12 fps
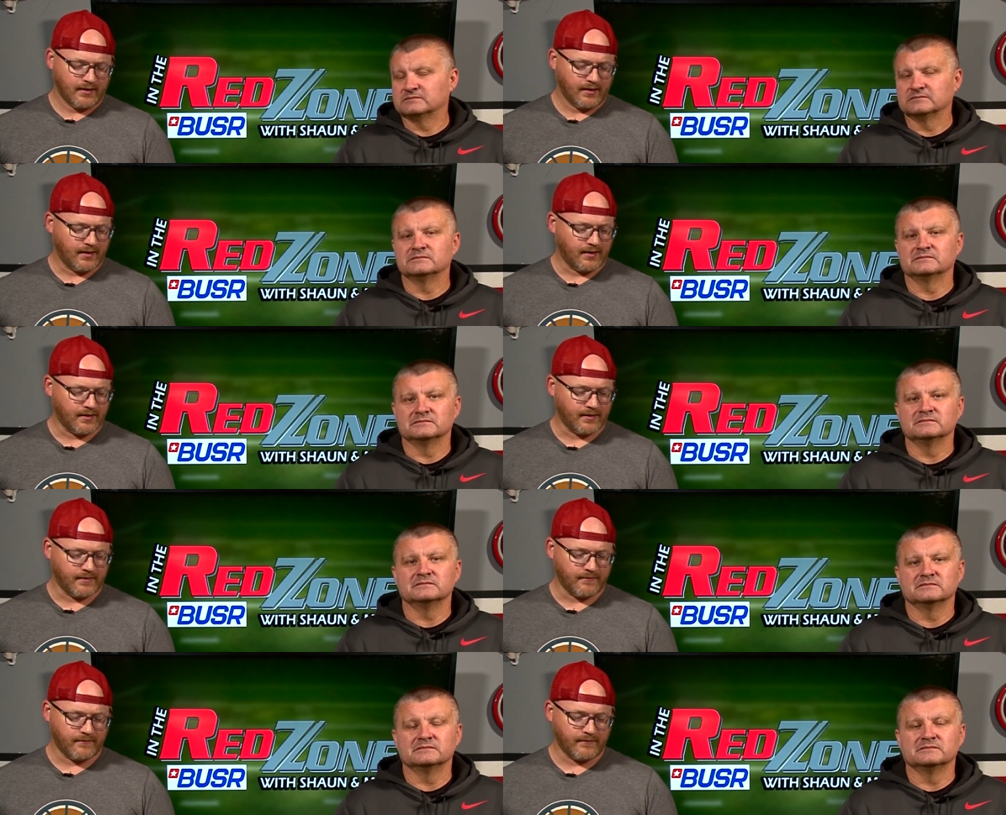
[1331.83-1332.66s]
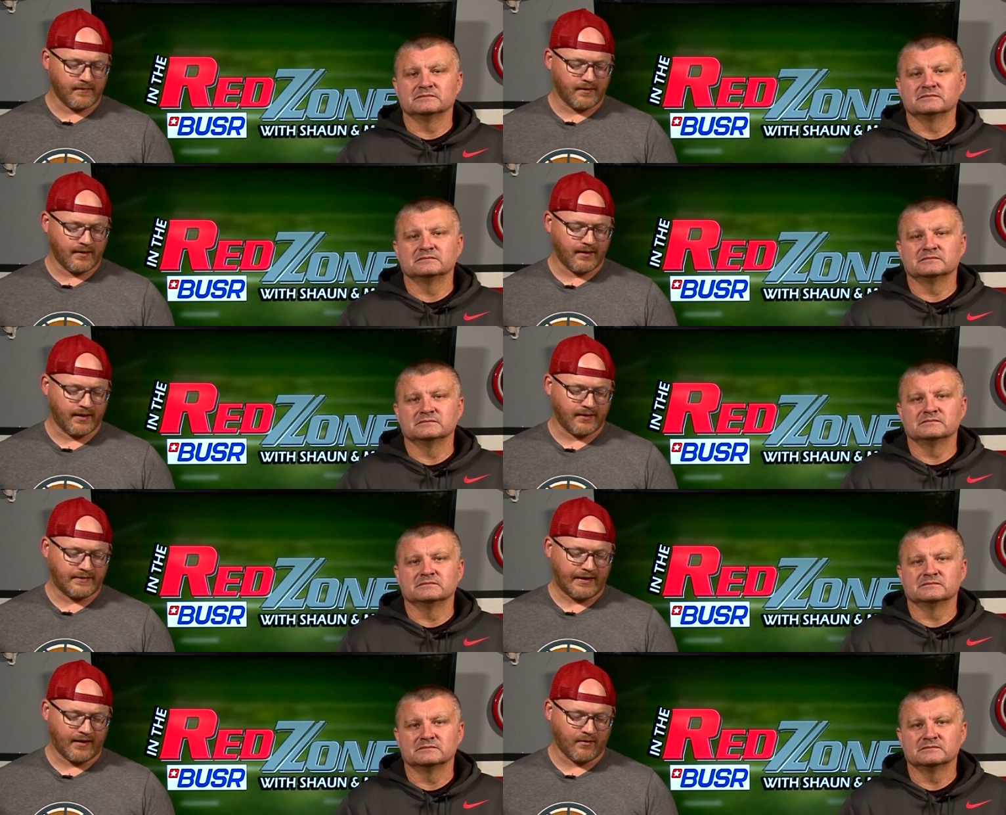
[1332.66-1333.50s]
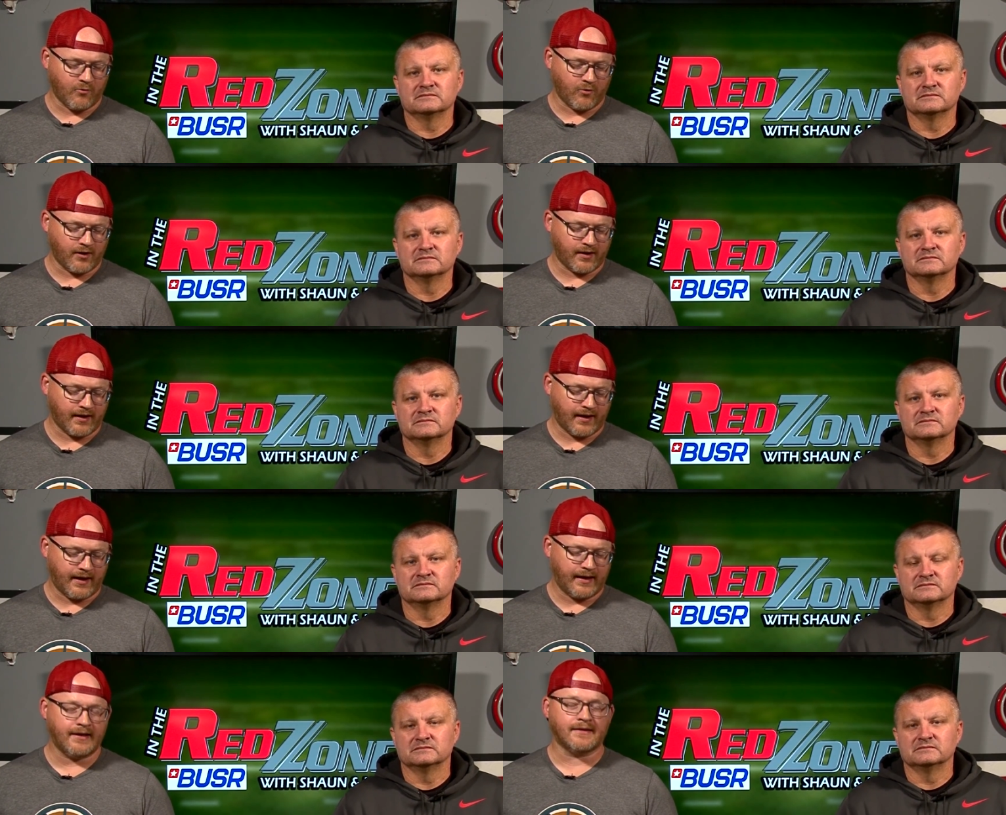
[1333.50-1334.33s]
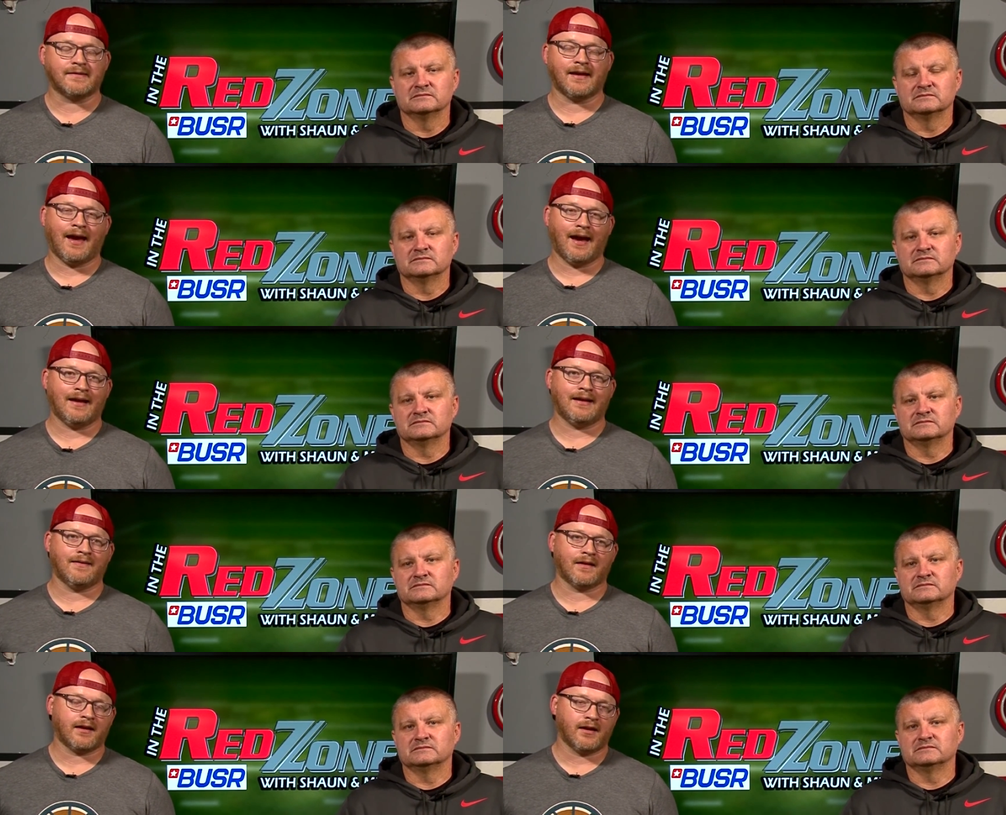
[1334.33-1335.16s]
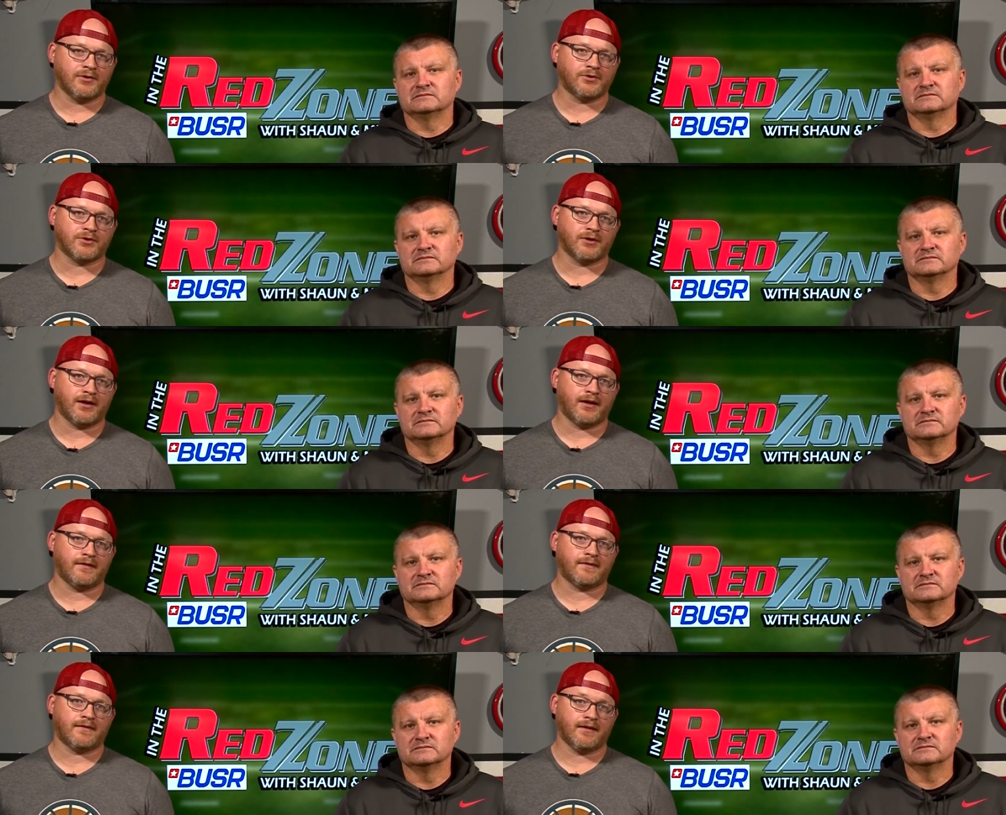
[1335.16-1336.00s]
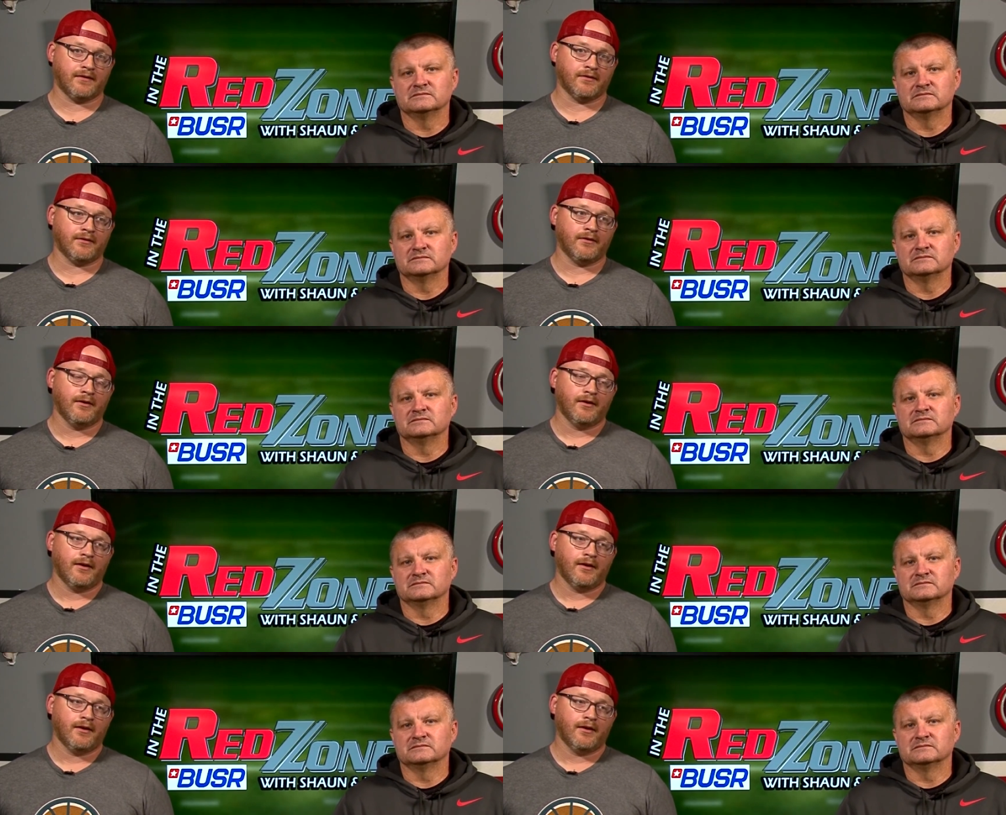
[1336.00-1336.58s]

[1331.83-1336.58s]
Speaker 1: Um, and Tanner Mordecai is tied in the country still